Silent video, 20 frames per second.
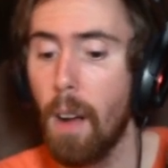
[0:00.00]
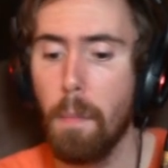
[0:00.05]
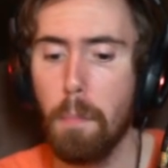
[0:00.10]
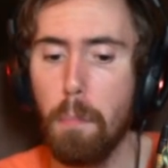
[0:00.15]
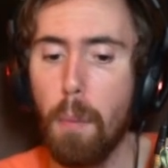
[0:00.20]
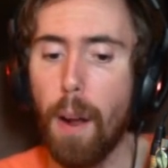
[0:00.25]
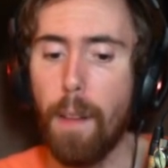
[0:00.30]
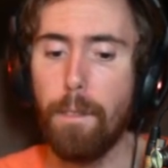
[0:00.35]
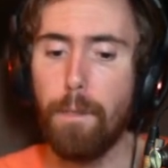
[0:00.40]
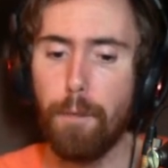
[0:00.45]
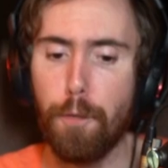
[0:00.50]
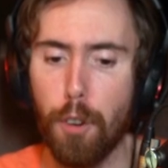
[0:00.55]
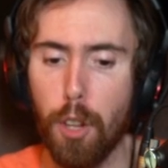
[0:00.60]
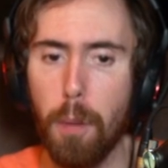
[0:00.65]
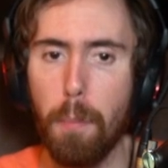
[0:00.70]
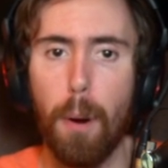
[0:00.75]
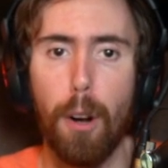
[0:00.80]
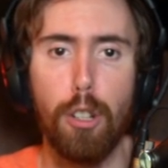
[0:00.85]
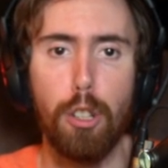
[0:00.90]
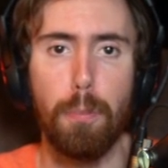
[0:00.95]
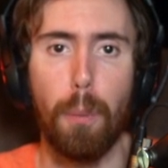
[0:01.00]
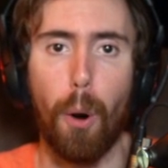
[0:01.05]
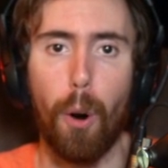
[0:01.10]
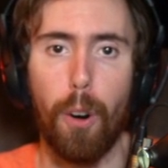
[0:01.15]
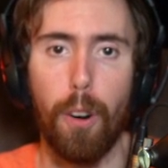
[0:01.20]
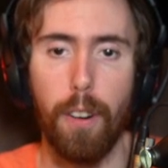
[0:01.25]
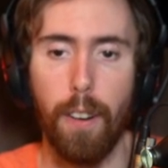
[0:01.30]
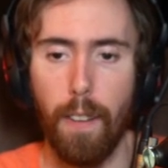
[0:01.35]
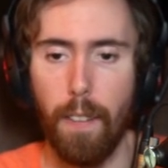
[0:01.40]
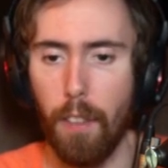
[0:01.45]
But for the most
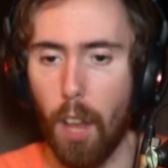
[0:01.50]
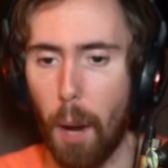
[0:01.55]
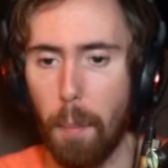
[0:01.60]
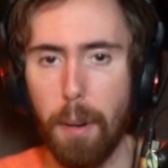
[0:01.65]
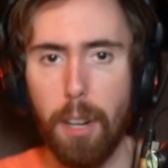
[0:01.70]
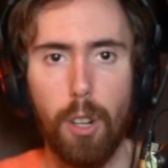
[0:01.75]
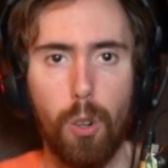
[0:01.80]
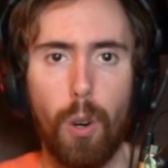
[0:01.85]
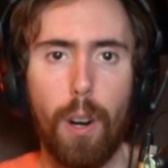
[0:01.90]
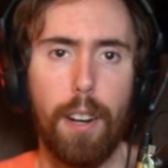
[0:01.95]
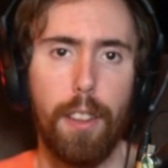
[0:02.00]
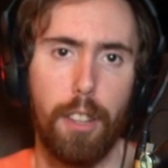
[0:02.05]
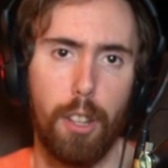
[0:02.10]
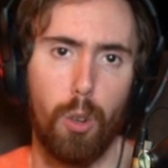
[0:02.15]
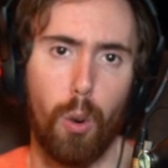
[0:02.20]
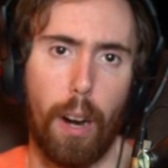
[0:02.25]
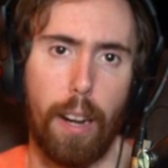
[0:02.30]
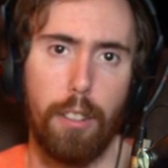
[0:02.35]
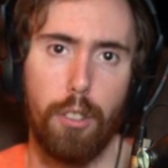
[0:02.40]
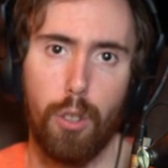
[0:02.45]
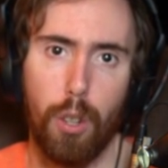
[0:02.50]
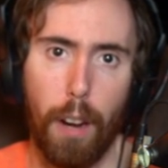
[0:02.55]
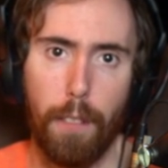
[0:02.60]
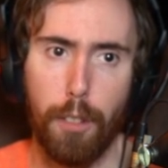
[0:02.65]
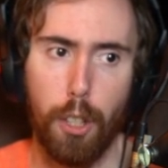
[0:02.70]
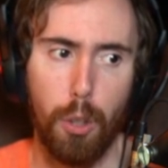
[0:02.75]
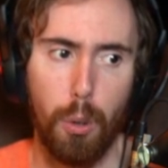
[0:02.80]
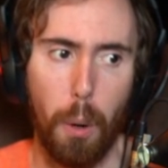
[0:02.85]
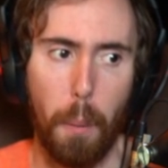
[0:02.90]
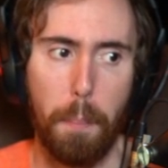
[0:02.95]
part, I mean, a lot of the grinds you have
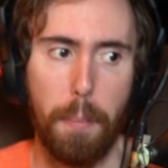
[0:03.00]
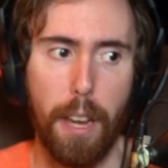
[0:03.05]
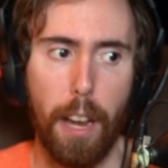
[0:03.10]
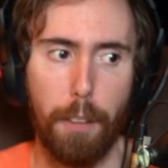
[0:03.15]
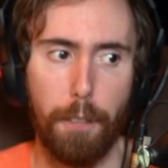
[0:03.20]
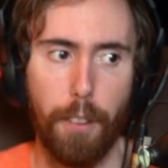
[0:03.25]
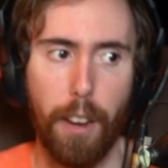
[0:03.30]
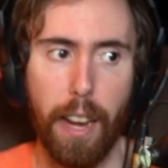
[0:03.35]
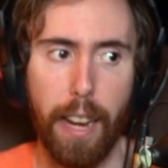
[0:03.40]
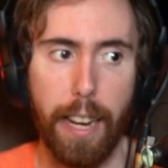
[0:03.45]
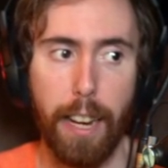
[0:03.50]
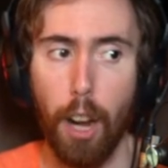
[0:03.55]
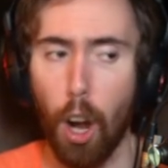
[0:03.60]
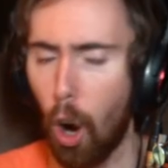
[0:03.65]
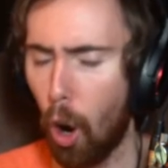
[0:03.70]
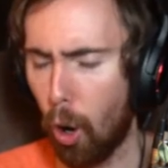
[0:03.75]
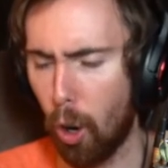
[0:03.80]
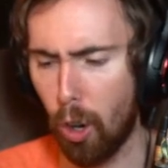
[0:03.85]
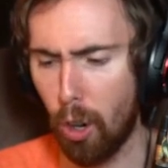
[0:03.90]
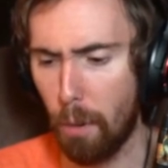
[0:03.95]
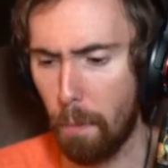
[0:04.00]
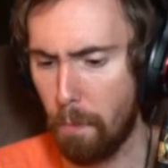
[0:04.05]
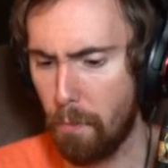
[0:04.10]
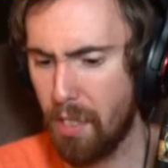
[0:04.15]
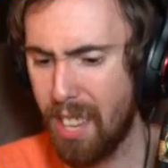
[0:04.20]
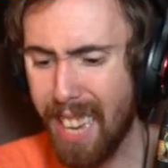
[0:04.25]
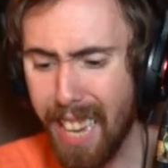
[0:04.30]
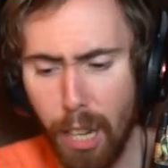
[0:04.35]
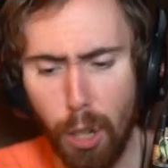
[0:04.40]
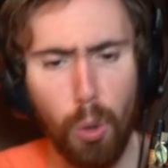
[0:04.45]
to do in BFA are
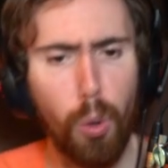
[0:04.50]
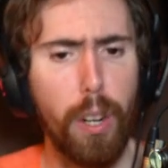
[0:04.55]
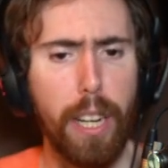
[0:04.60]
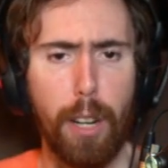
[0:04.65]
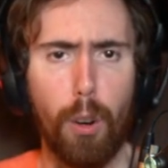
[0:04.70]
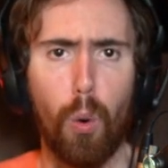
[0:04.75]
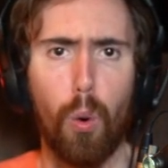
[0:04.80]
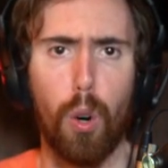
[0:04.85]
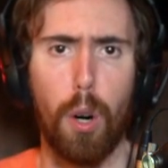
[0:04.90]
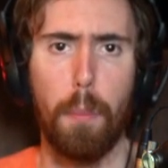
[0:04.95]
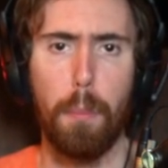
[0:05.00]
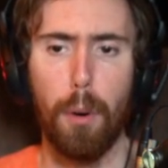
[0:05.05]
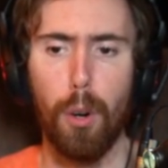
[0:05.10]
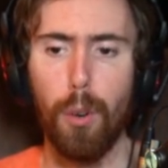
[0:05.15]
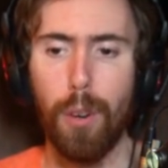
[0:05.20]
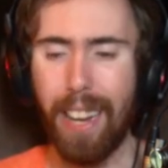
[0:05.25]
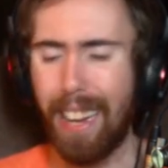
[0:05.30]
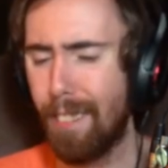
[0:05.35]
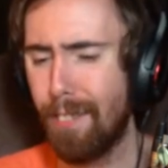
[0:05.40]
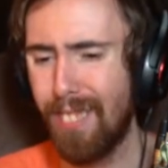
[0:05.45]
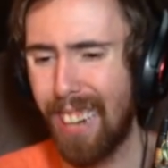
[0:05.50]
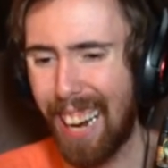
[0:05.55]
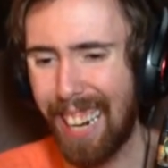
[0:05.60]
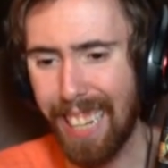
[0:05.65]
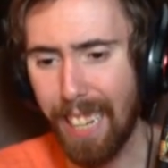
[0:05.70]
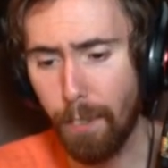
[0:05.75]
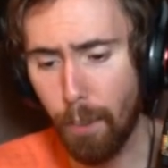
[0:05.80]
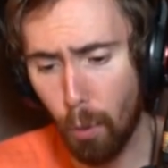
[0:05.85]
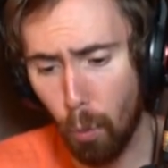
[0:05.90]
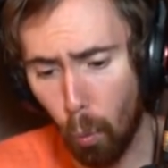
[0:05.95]
equally horrible, if not
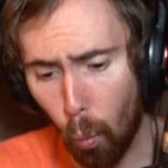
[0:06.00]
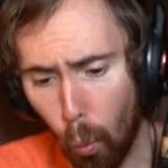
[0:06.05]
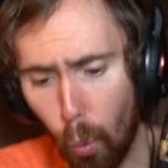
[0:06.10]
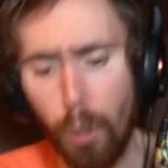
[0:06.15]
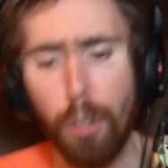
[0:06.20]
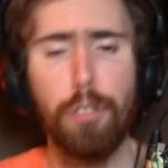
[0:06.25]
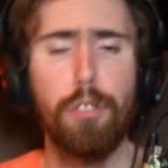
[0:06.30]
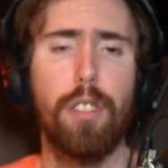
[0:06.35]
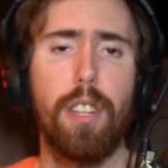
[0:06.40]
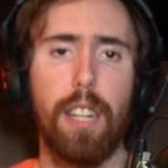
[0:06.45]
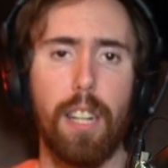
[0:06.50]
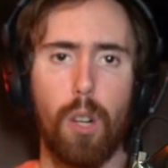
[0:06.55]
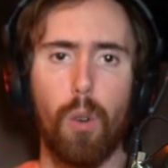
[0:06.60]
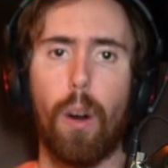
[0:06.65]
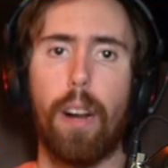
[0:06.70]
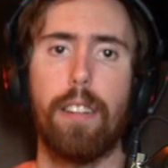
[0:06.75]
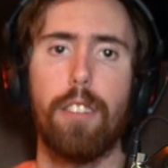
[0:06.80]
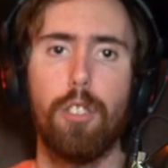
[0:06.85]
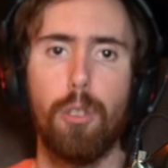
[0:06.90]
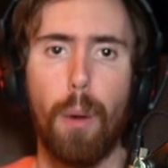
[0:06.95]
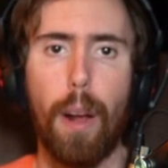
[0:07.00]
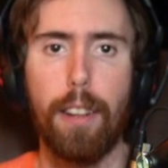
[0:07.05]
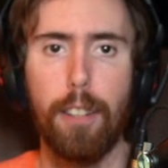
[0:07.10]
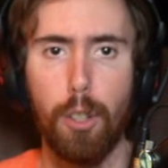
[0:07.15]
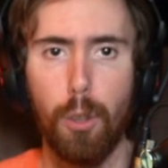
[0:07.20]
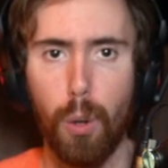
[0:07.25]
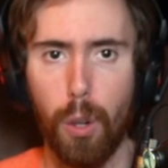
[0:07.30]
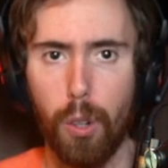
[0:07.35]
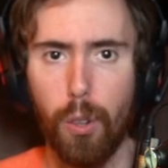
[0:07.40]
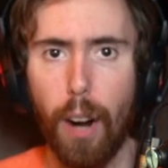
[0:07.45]
even worse than the grinds that you had to
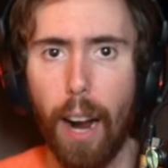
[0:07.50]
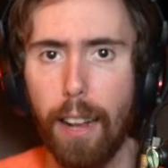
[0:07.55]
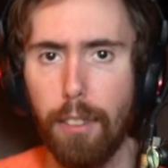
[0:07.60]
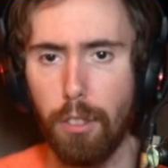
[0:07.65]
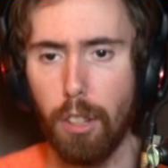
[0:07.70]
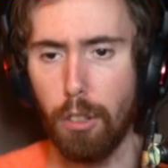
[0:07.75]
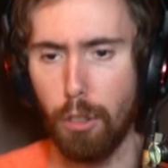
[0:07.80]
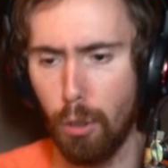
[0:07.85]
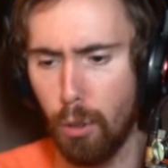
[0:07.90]
do in Classic.